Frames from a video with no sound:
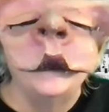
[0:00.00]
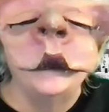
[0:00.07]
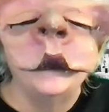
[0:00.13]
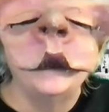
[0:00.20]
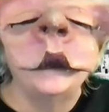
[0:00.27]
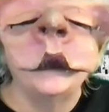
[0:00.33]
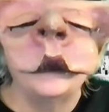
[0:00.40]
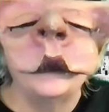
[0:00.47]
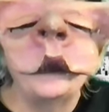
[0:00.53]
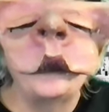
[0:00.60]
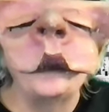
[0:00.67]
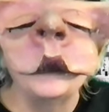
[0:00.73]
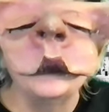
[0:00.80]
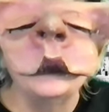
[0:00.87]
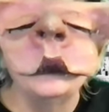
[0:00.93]
This is the
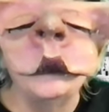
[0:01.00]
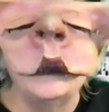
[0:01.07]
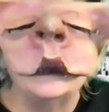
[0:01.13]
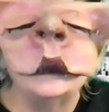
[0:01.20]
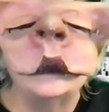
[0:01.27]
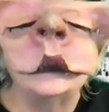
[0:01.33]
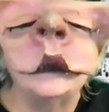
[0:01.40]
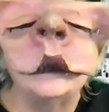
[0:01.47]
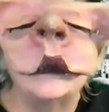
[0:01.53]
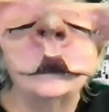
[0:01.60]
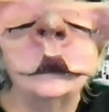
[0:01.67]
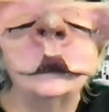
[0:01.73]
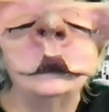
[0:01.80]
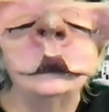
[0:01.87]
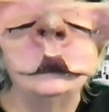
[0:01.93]
real Wanda Duck.
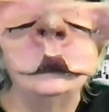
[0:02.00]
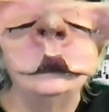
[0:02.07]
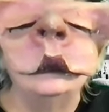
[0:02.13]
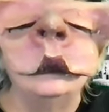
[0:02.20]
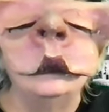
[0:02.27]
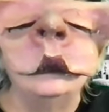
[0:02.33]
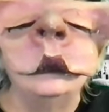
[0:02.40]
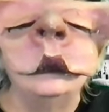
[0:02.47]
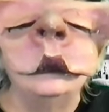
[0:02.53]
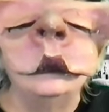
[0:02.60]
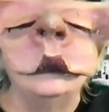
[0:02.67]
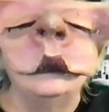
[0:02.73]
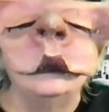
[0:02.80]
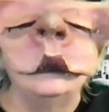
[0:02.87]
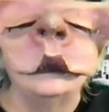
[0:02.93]

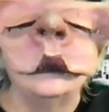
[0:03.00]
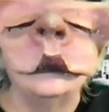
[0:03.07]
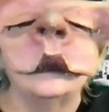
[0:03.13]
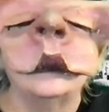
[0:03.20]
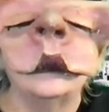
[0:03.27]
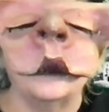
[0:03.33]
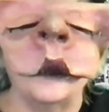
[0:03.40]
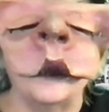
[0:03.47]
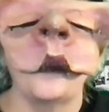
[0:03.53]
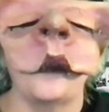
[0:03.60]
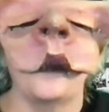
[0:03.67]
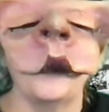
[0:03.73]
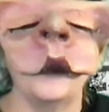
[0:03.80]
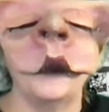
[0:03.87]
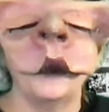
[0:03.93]
This is the
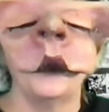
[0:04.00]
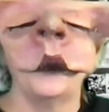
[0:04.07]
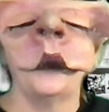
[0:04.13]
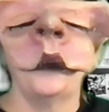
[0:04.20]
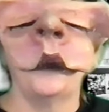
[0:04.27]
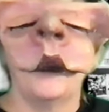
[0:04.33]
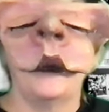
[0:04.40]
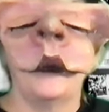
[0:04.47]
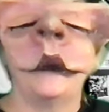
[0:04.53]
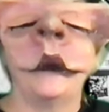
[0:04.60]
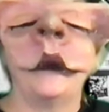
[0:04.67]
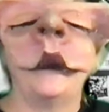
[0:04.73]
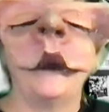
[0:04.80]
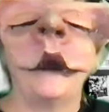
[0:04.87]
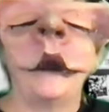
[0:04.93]
original Wanda
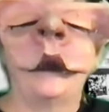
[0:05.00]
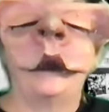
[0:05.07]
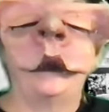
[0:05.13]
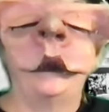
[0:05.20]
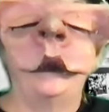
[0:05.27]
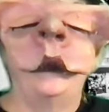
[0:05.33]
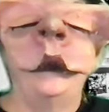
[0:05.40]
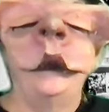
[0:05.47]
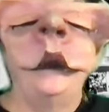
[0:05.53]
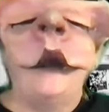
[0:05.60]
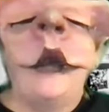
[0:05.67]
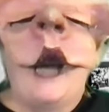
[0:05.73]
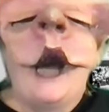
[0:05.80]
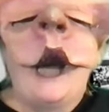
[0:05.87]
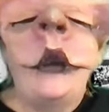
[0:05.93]
Duck.
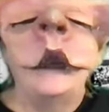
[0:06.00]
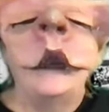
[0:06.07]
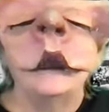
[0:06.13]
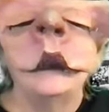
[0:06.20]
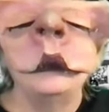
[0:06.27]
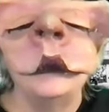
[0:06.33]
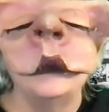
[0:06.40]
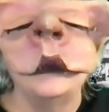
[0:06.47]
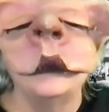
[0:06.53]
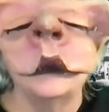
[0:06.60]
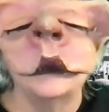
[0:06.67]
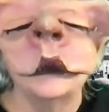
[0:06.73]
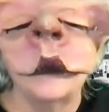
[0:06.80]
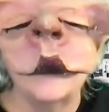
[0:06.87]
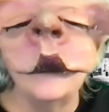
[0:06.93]
And I'm here
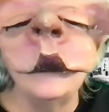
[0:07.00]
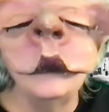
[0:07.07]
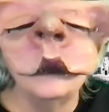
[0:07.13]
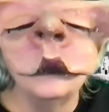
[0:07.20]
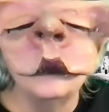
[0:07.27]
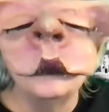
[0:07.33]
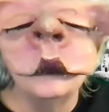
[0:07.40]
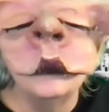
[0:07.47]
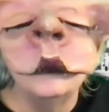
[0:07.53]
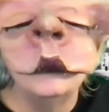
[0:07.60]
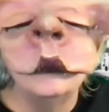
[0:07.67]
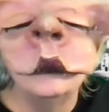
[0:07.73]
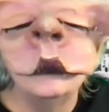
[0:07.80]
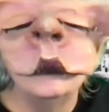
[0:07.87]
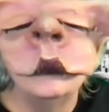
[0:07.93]
to tell you
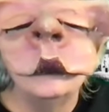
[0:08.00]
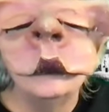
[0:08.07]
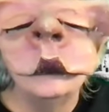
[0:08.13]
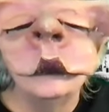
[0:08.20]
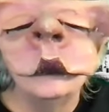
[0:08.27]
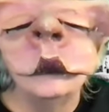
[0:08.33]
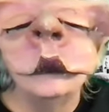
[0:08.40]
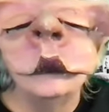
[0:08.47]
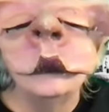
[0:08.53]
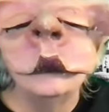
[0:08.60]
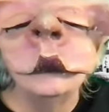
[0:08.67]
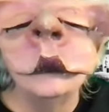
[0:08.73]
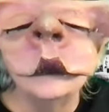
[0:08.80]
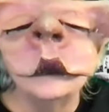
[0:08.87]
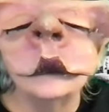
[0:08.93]

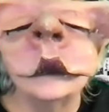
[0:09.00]
what